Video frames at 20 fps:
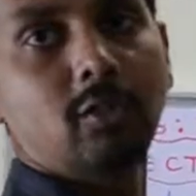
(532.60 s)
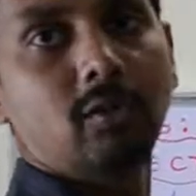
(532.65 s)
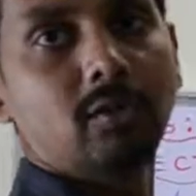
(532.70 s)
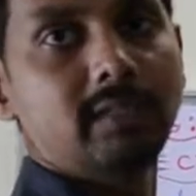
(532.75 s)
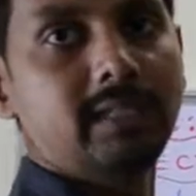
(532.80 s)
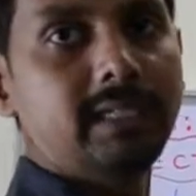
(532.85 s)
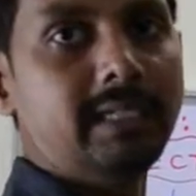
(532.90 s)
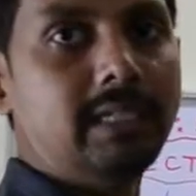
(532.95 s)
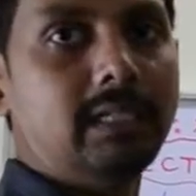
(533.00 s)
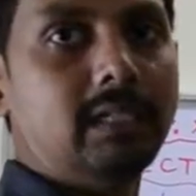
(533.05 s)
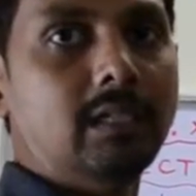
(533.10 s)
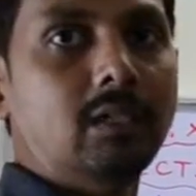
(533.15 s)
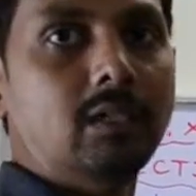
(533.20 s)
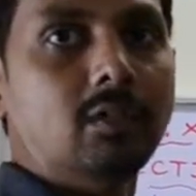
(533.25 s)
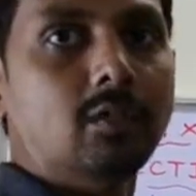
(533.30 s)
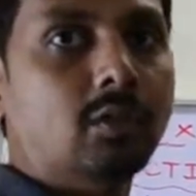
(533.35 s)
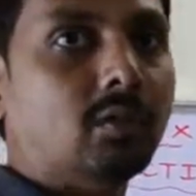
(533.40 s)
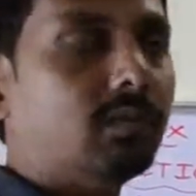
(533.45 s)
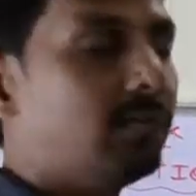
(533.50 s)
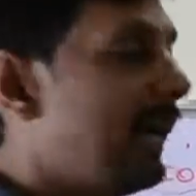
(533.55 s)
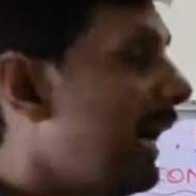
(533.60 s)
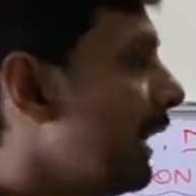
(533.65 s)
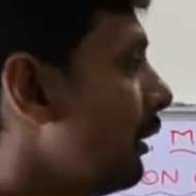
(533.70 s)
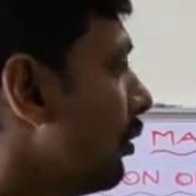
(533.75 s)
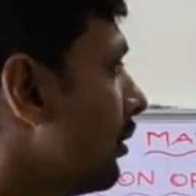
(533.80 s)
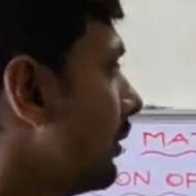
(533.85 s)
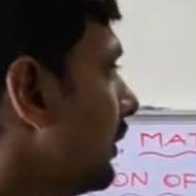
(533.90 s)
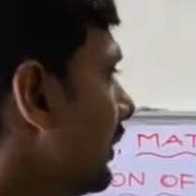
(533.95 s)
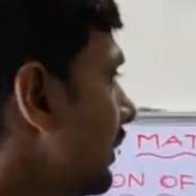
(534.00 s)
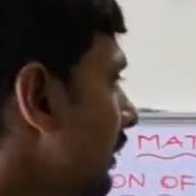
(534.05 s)
out d to find
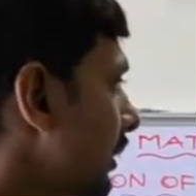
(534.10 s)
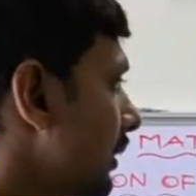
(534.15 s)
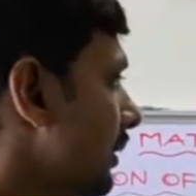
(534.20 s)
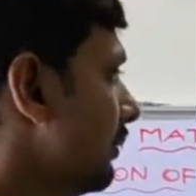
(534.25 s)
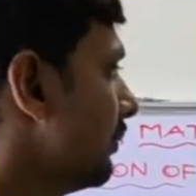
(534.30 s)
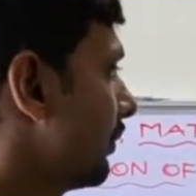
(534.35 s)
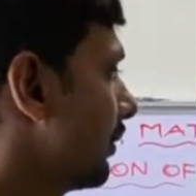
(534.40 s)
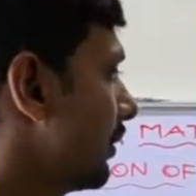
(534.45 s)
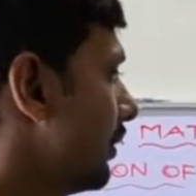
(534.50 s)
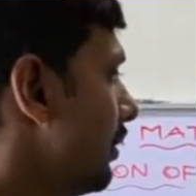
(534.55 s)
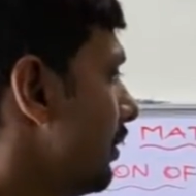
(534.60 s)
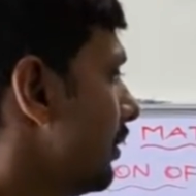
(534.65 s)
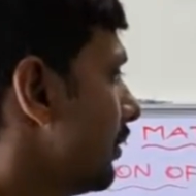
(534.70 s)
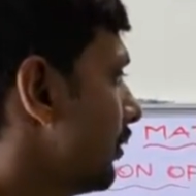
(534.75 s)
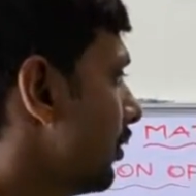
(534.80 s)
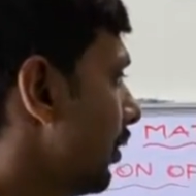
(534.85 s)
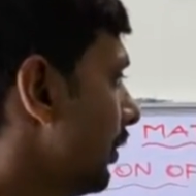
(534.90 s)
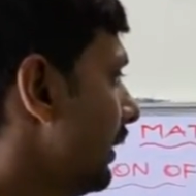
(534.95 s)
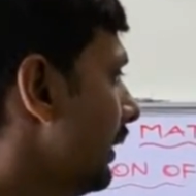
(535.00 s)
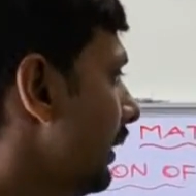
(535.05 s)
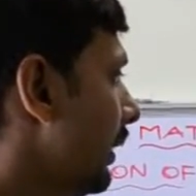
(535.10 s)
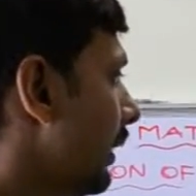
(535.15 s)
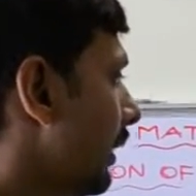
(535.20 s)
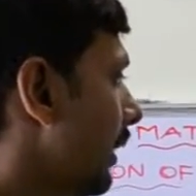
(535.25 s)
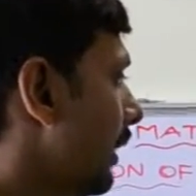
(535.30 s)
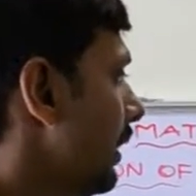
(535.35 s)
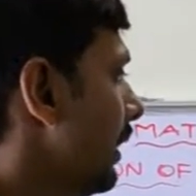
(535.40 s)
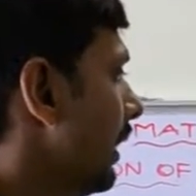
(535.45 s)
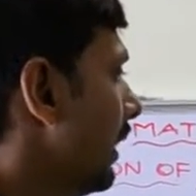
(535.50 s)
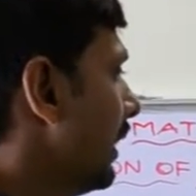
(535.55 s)
out the terms. So
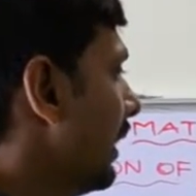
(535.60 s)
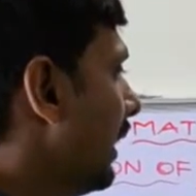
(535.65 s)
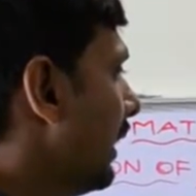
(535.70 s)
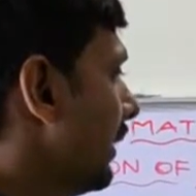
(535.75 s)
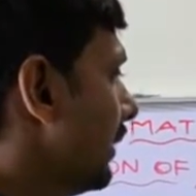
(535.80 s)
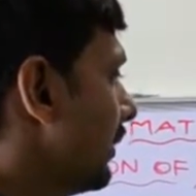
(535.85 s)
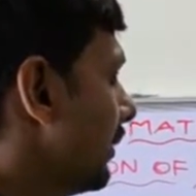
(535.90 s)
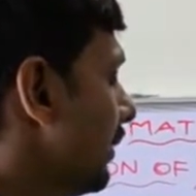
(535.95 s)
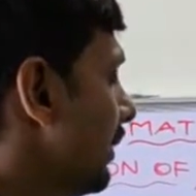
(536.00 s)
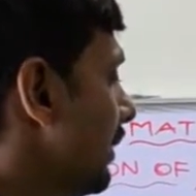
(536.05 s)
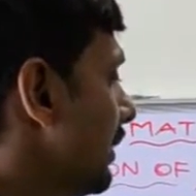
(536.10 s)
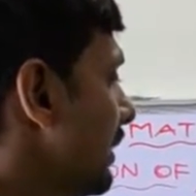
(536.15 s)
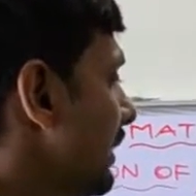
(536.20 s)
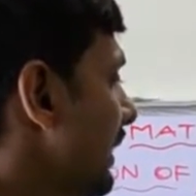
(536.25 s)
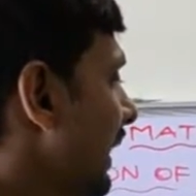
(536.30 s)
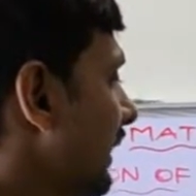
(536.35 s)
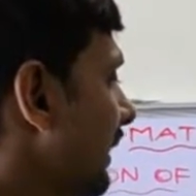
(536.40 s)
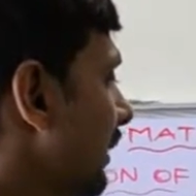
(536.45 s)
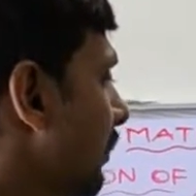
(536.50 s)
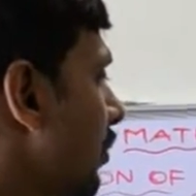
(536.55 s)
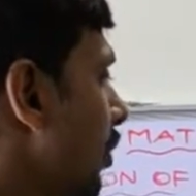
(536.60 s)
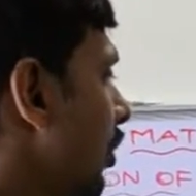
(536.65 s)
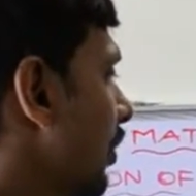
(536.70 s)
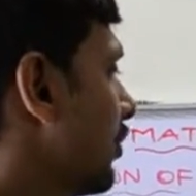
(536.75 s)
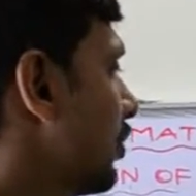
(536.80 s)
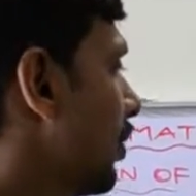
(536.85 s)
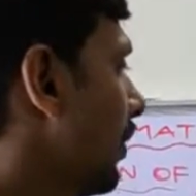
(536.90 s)
here let us take the product